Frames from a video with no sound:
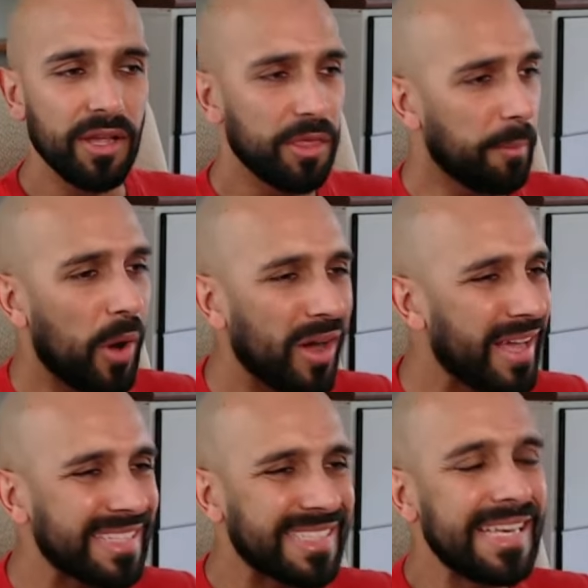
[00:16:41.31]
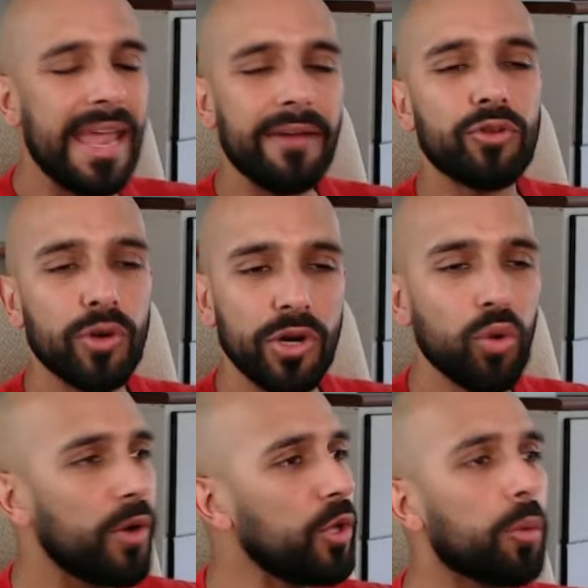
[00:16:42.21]
The markets never
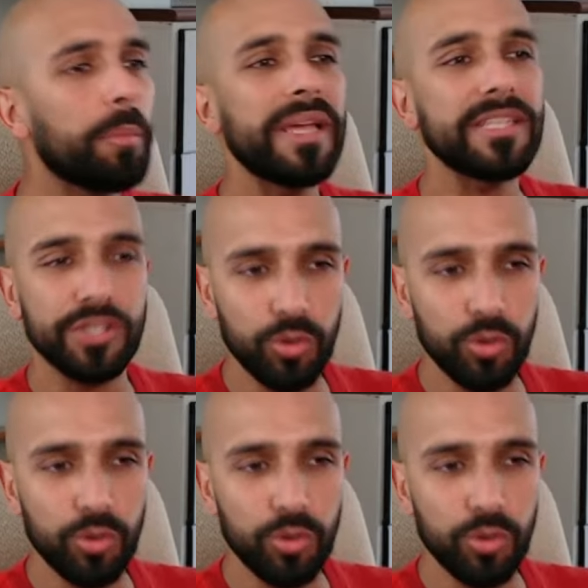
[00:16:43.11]
annoy or piss